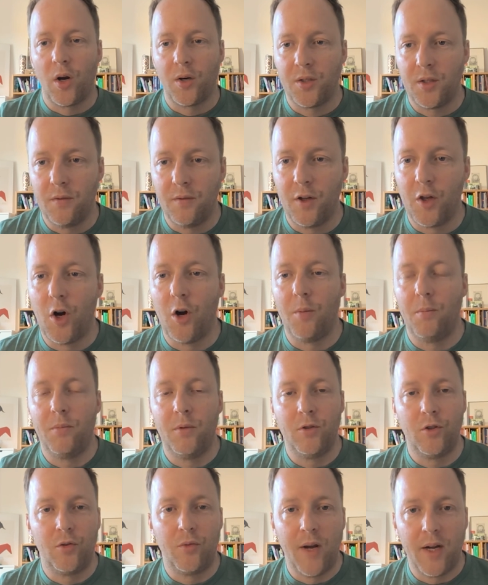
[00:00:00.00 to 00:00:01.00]

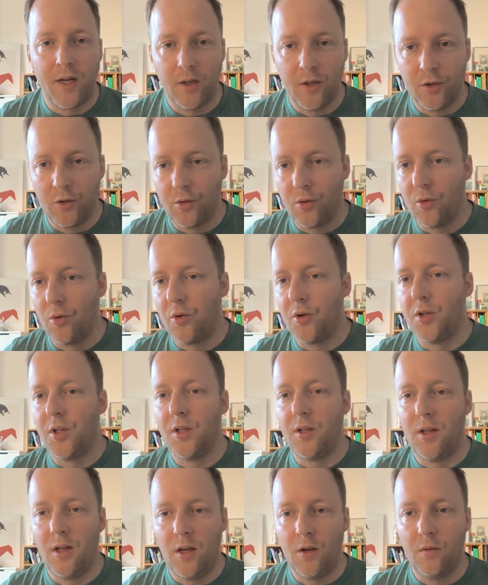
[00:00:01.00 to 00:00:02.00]
development,
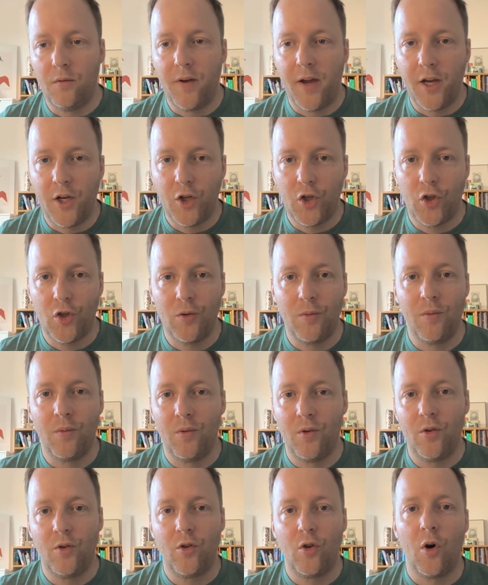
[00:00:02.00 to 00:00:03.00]
regulatory, innovation
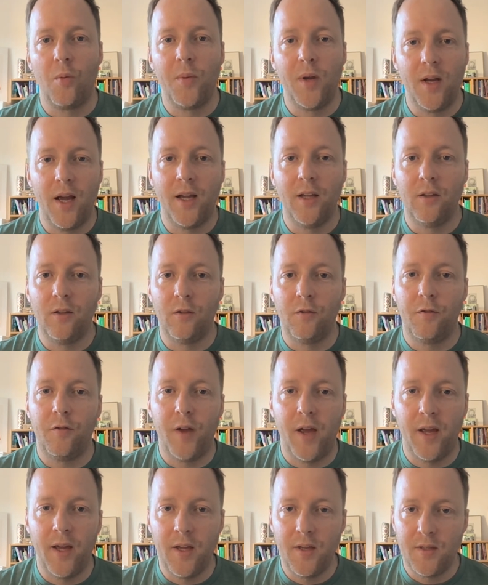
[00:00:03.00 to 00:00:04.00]
dominated
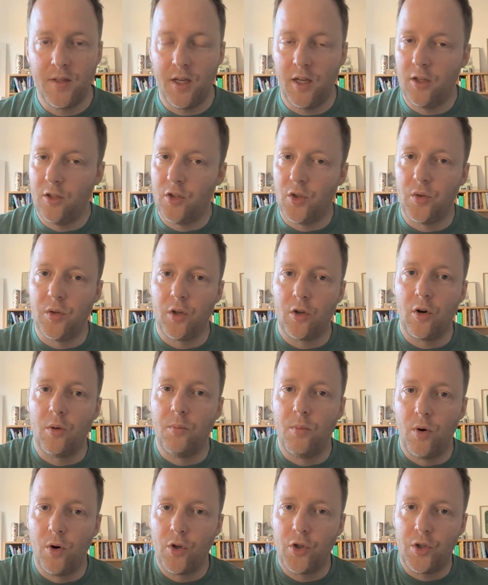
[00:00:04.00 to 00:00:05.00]
phase into the
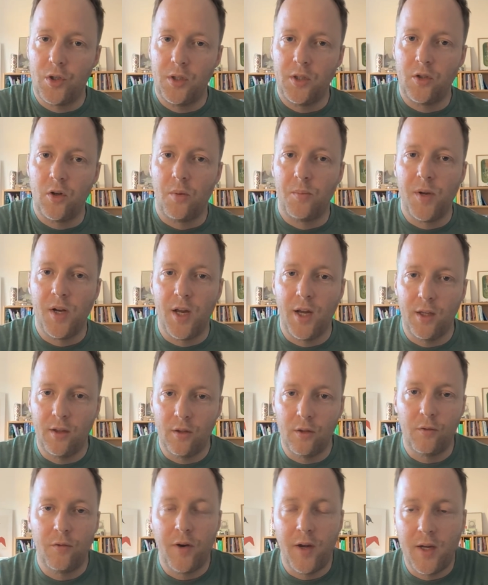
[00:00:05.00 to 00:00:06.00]
commercially
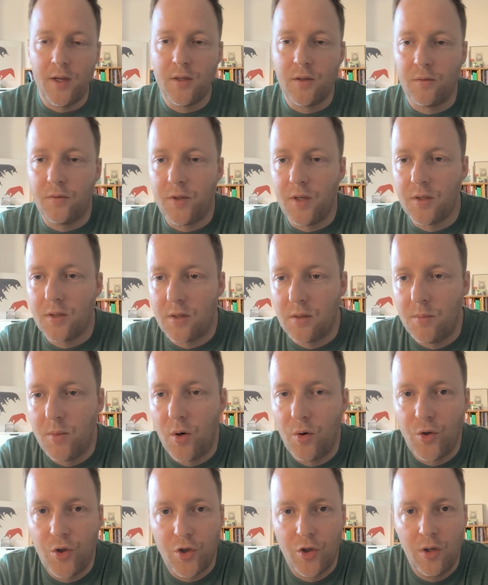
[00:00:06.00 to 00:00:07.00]
dominated phase of
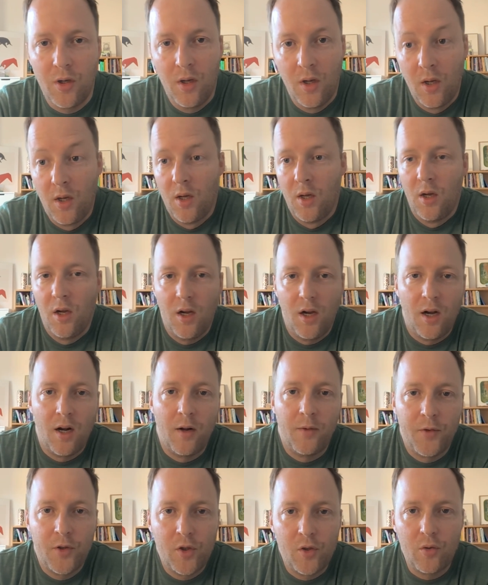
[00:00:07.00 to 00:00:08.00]
Distalmotion,
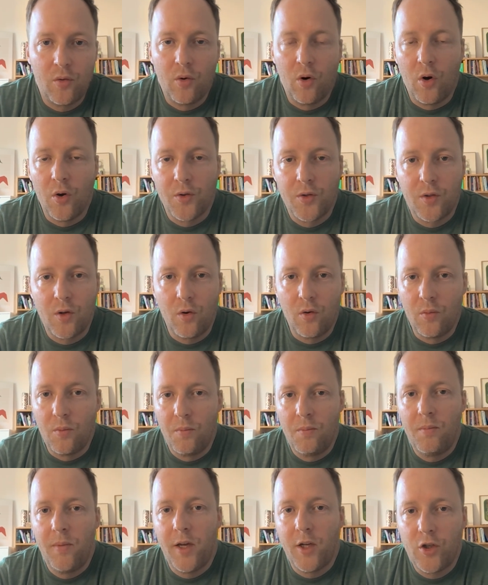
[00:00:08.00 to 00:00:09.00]
to also
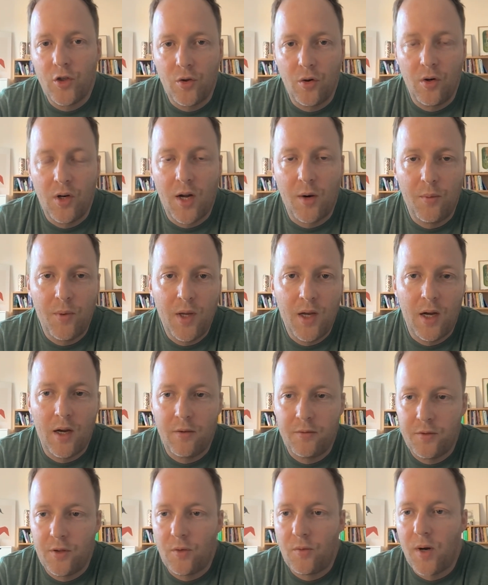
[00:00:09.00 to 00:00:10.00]
make sure that we
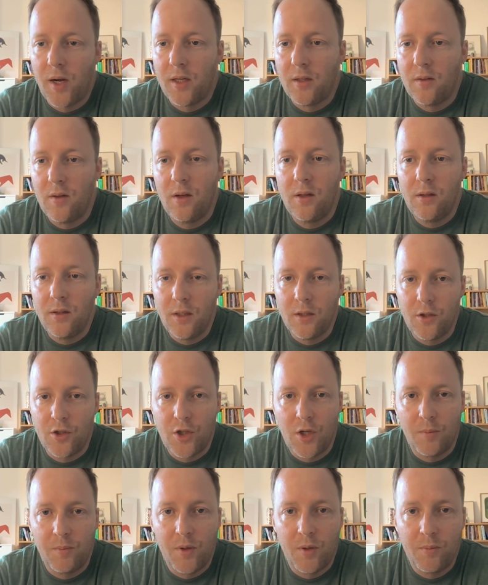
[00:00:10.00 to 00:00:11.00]
have the right
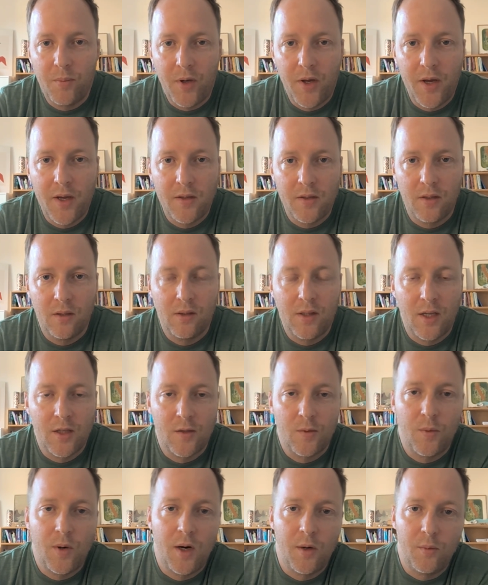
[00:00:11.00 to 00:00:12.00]
leadership in place. And
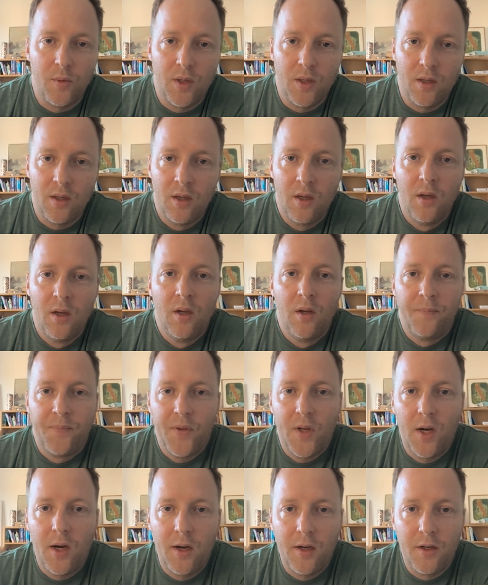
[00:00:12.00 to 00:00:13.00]
that's why we
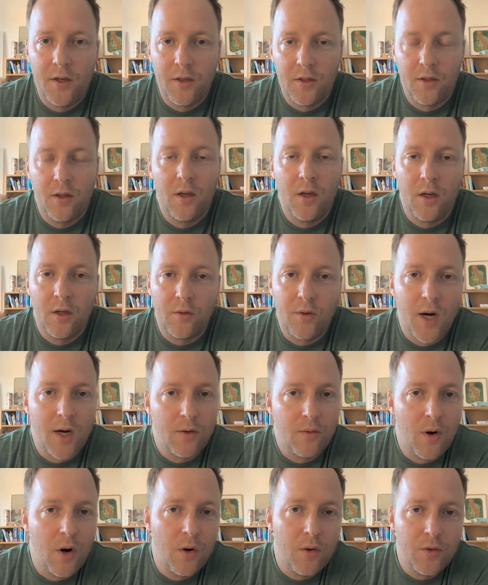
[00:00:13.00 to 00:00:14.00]
hired Greg
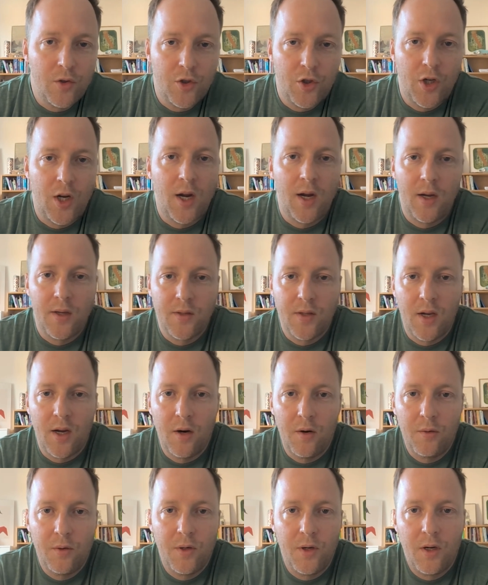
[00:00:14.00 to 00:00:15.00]
Roach as
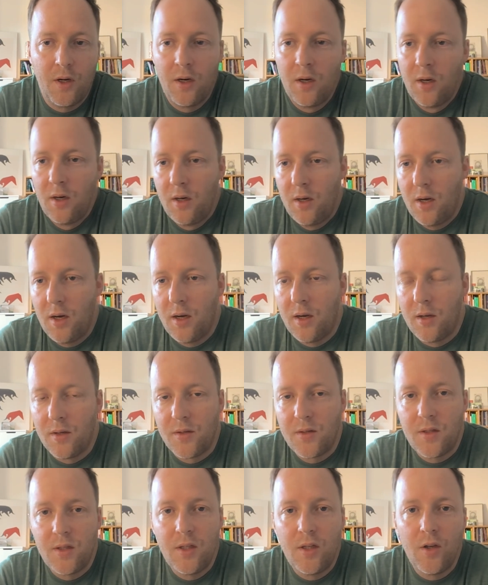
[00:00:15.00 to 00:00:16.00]
our
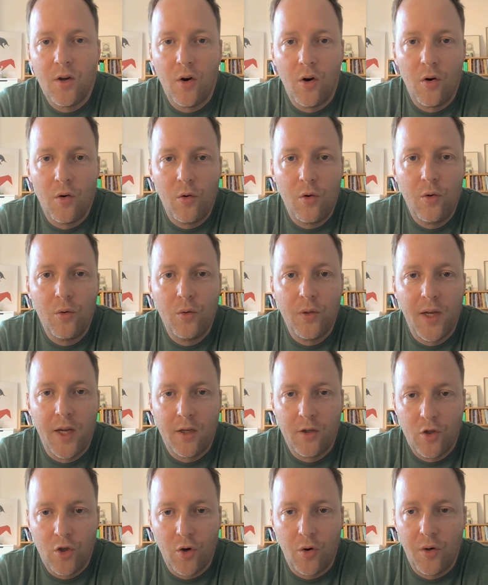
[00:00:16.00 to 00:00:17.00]
CEO, who
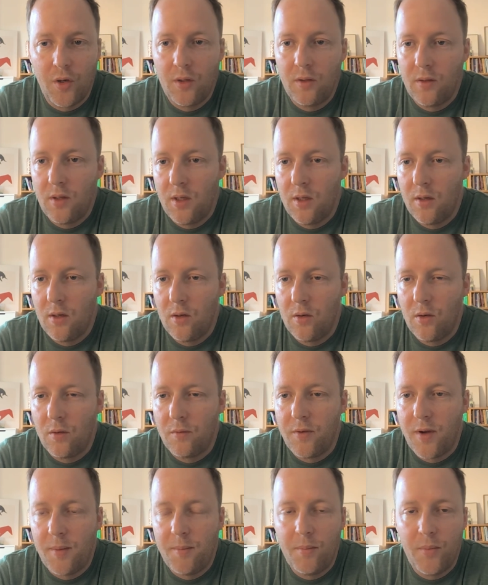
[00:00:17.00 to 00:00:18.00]
then joined in
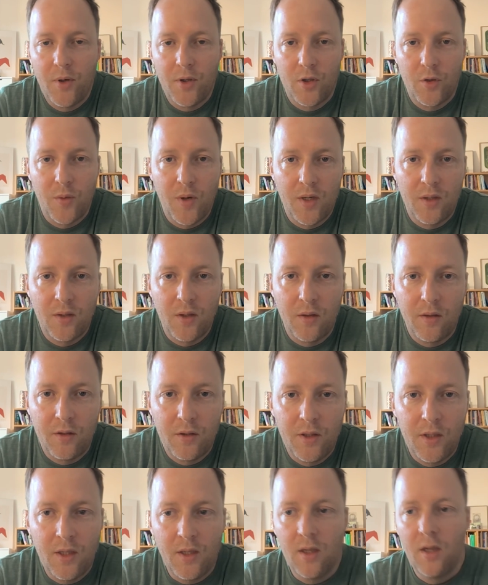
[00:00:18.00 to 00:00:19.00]
November
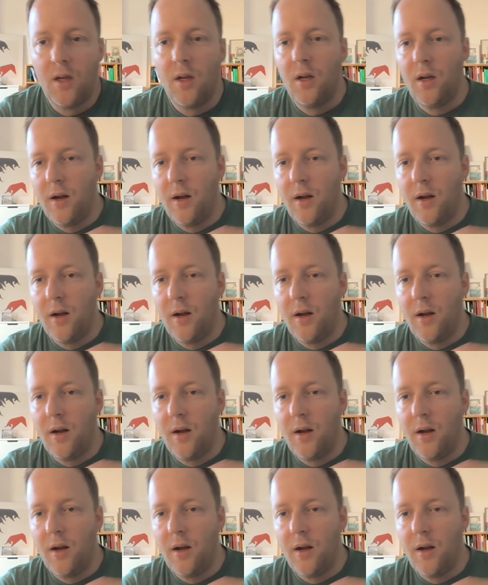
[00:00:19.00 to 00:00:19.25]
23.